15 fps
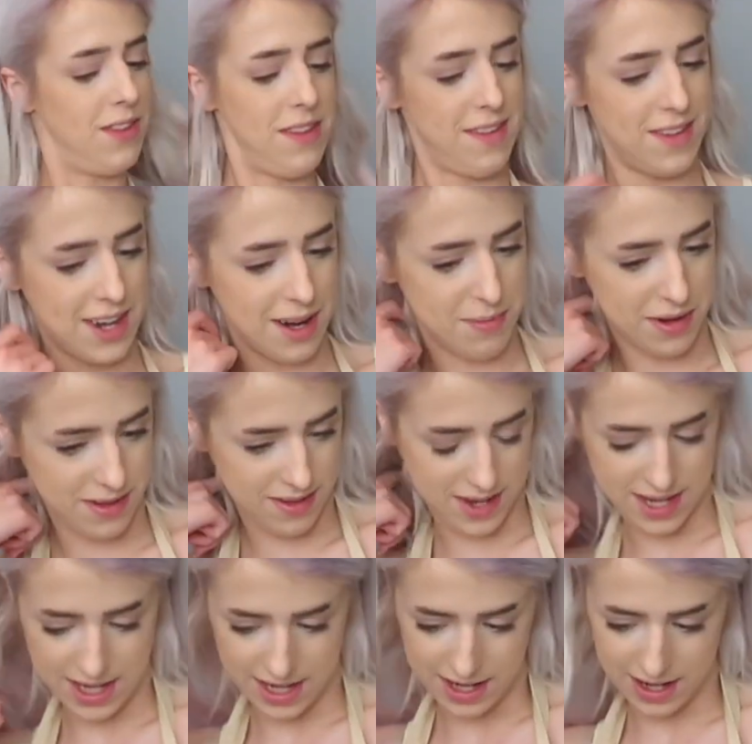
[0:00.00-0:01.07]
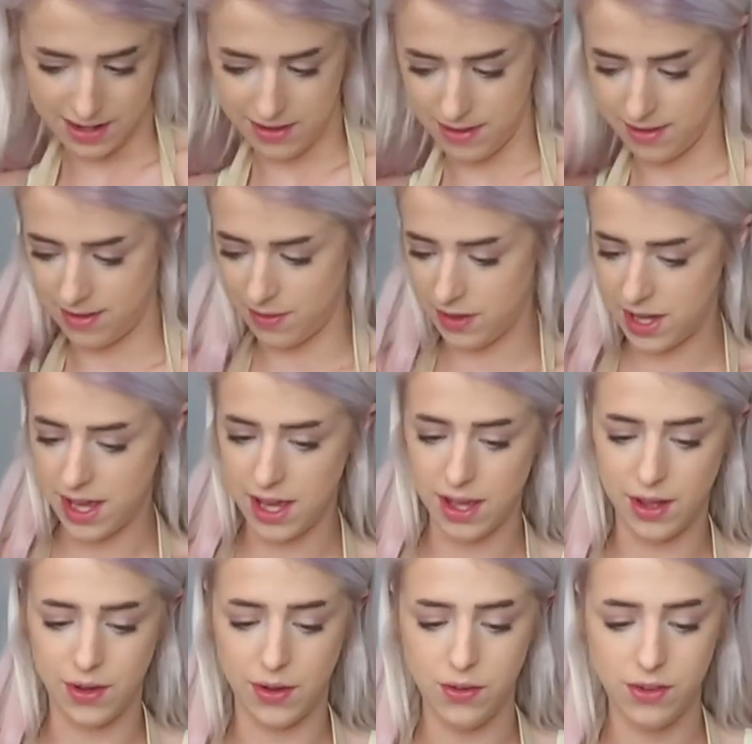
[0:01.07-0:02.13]
all the Starbursts here. They're so
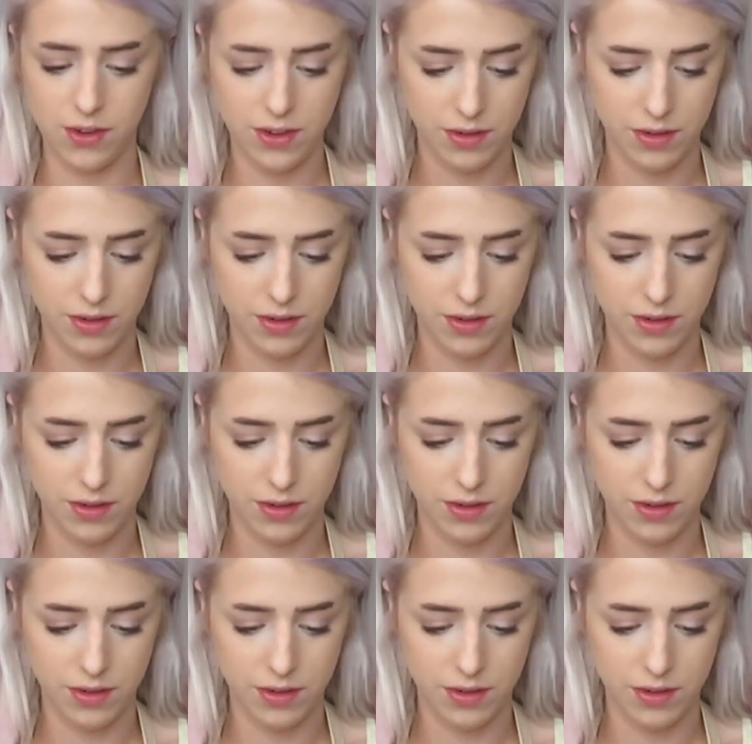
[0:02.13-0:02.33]
cute.